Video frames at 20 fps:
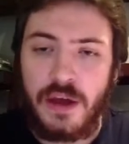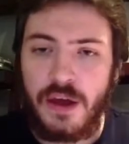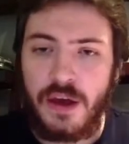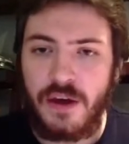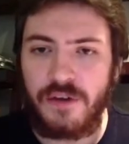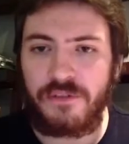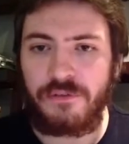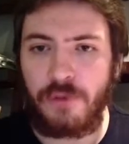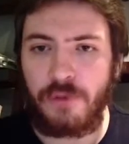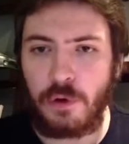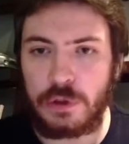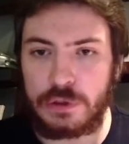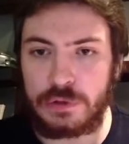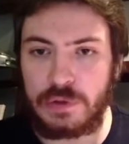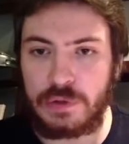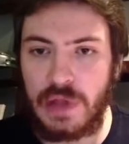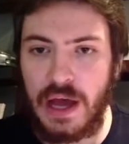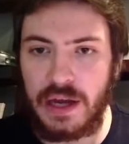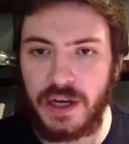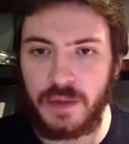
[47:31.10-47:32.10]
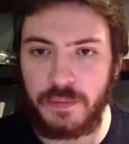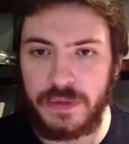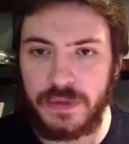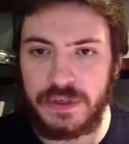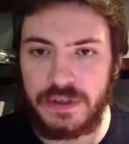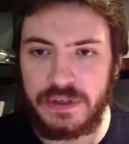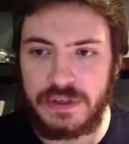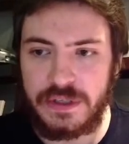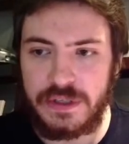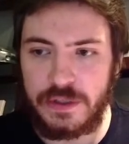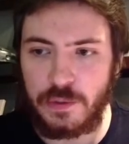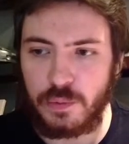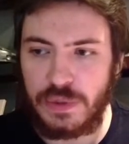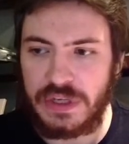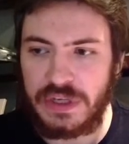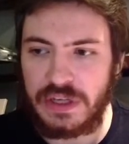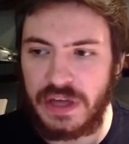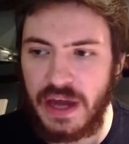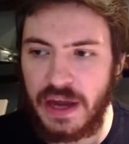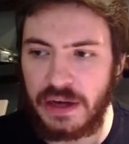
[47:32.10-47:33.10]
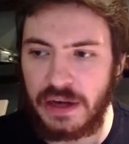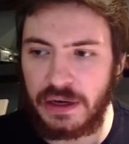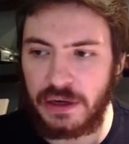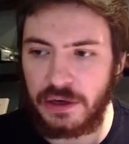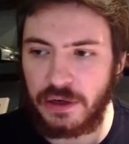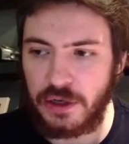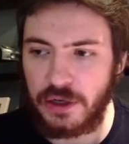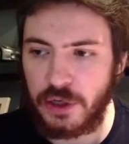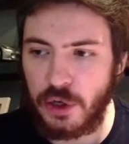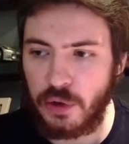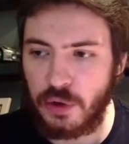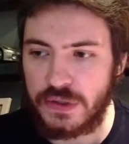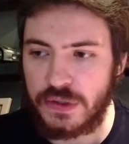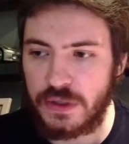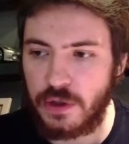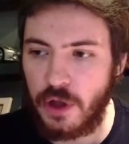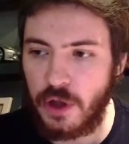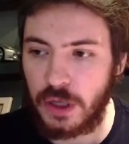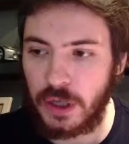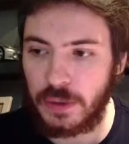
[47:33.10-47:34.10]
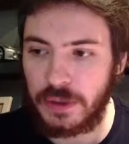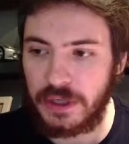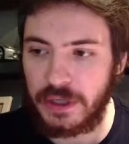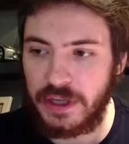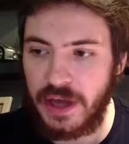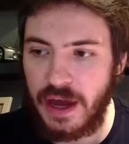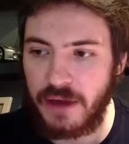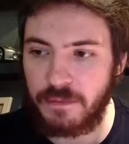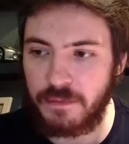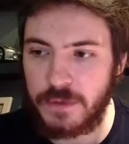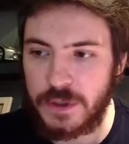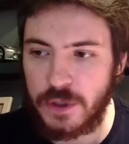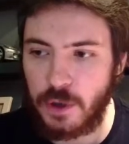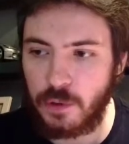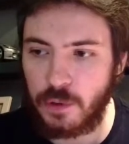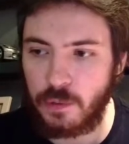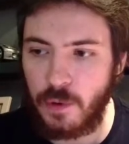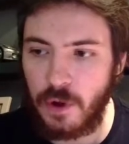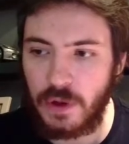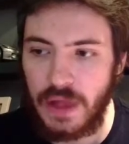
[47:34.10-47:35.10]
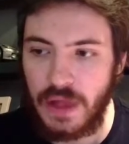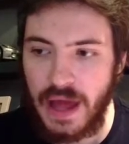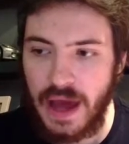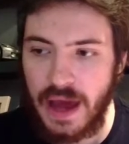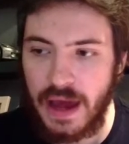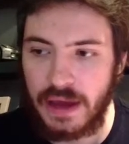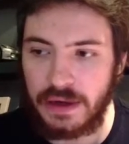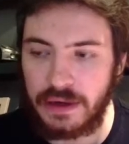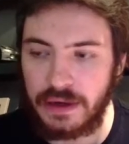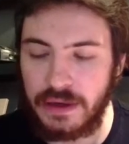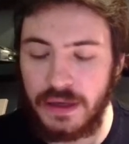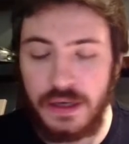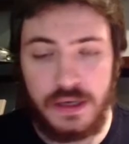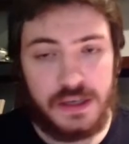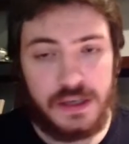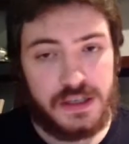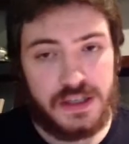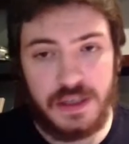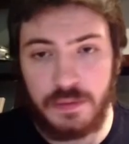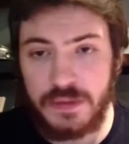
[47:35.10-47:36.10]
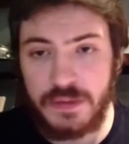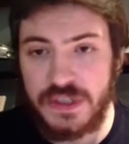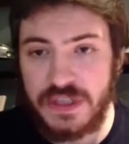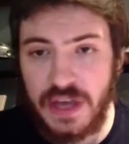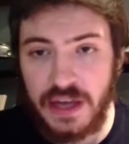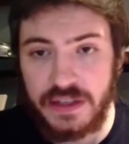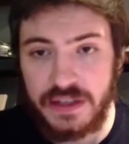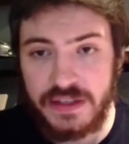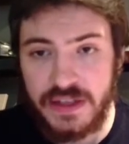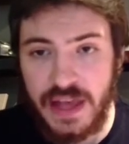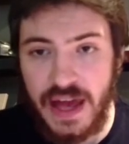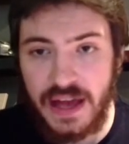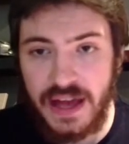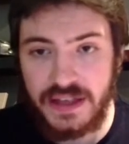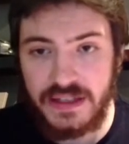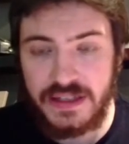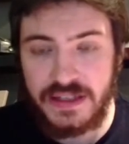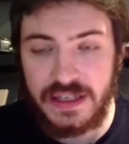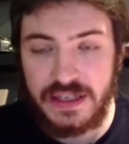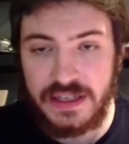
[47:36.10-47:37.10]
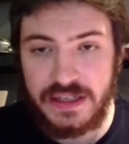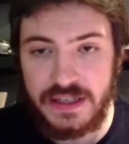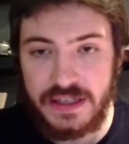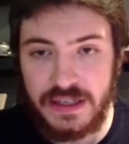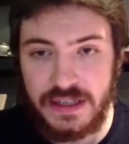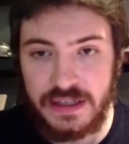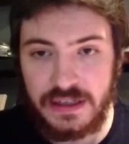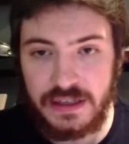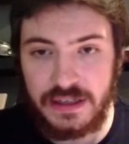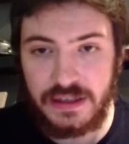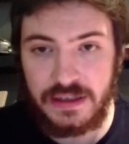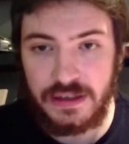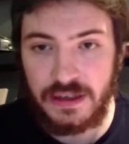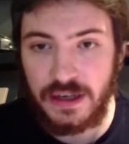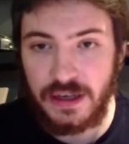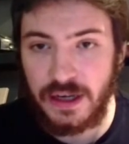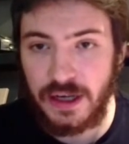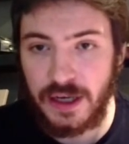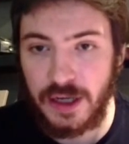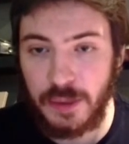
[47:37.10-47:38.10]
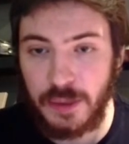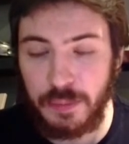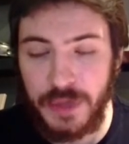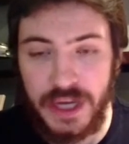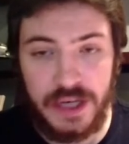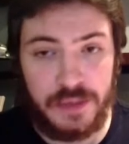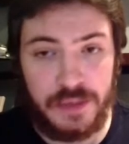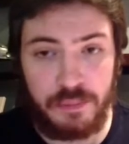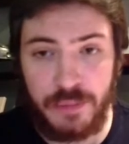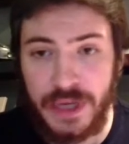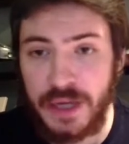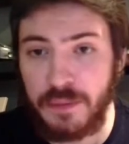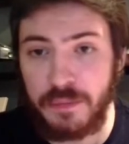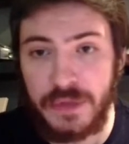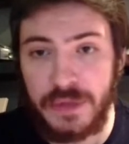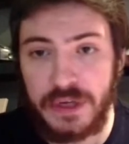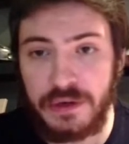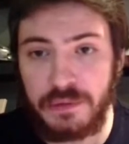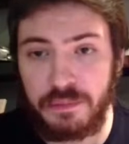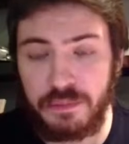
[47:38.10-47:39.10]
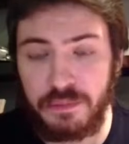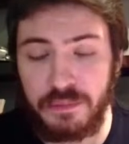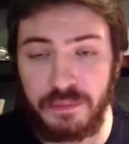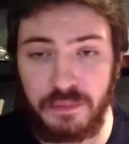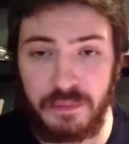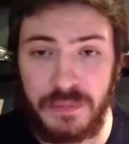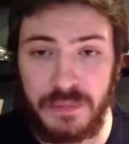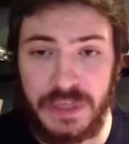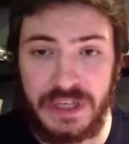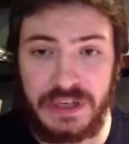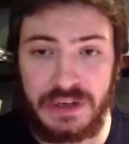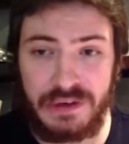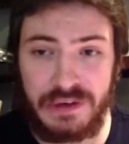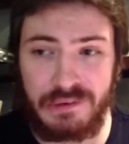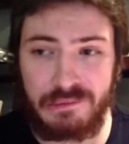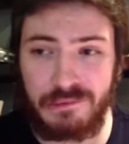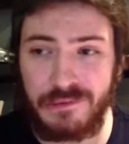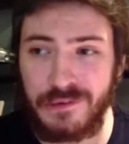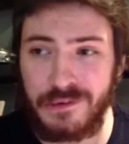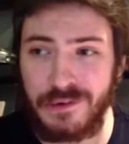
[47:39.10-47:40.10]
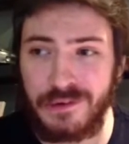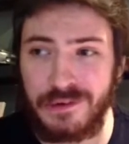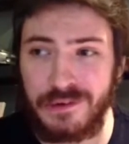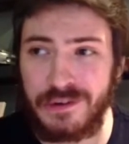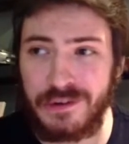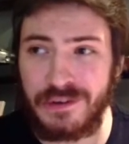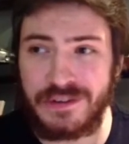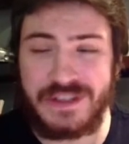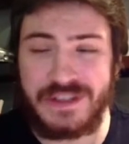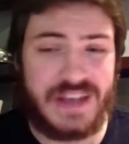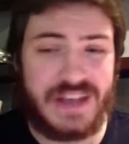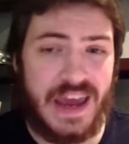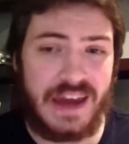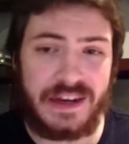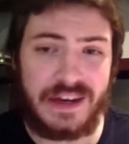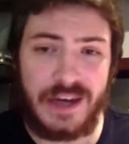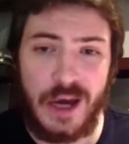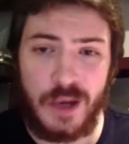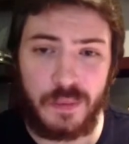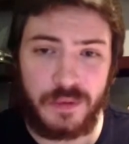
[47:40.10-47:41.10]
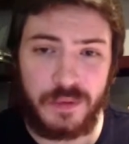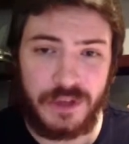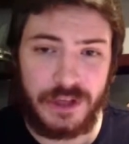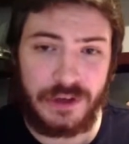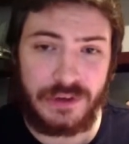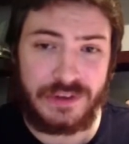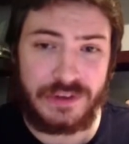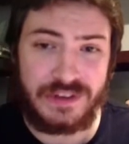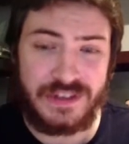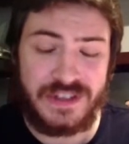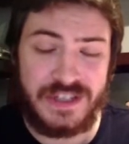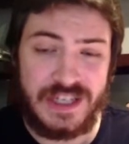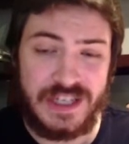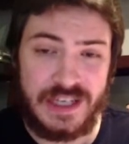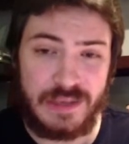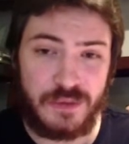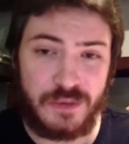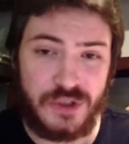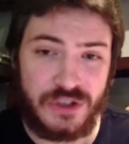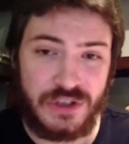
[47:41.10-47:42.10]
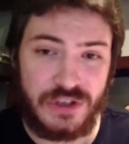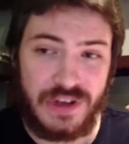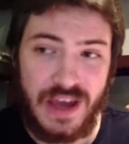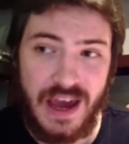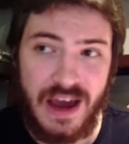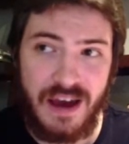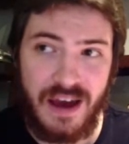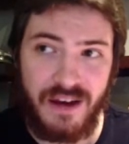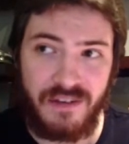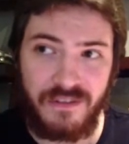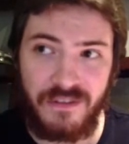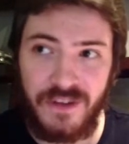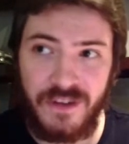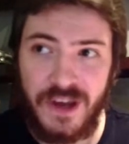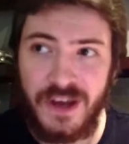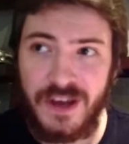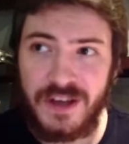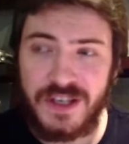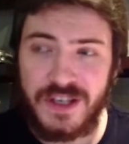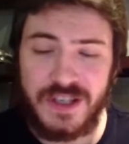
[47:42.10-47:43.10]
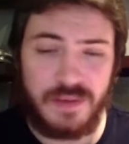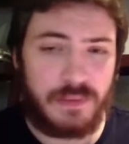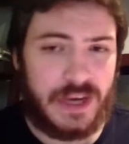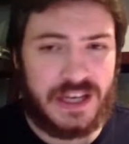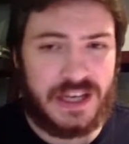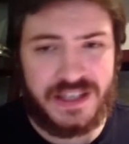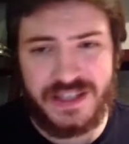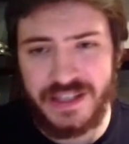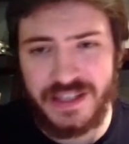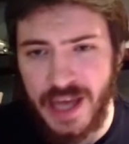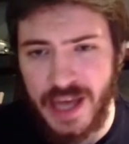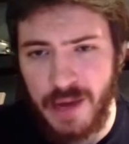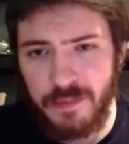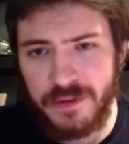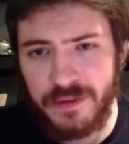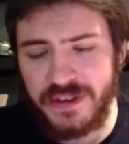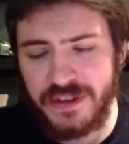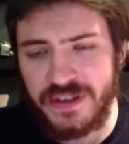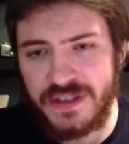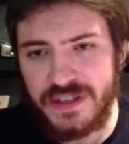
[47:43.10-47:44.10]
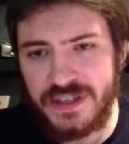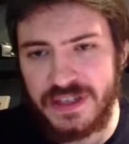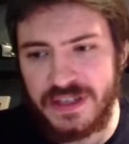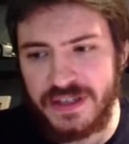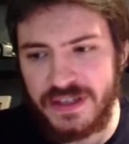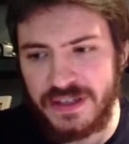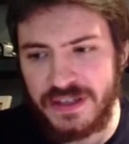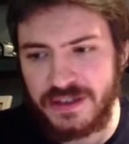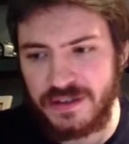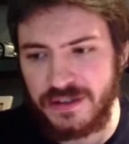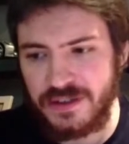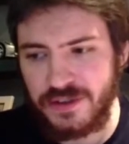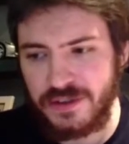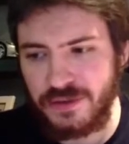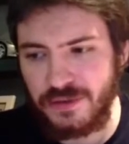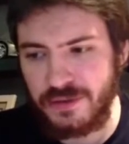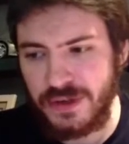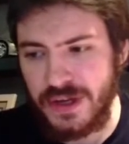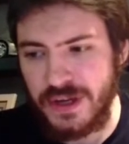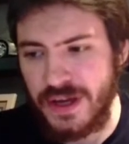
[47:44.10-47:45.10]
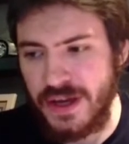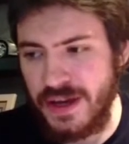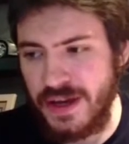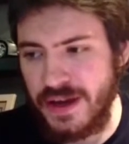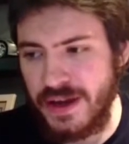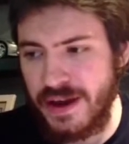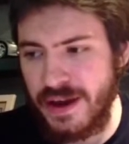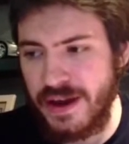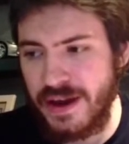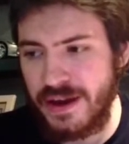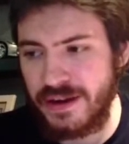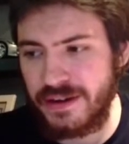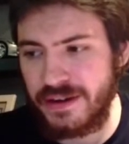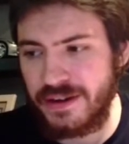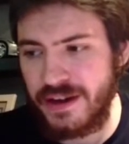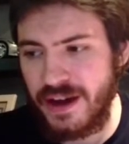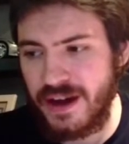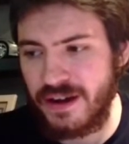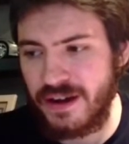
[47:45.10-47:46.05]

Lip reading: fuller lineup as the weekend goes along. But yeah, Stonewall had some studs last season. Peyton Bateman being a standout player. This team should have some nice depth this season too. And yeah,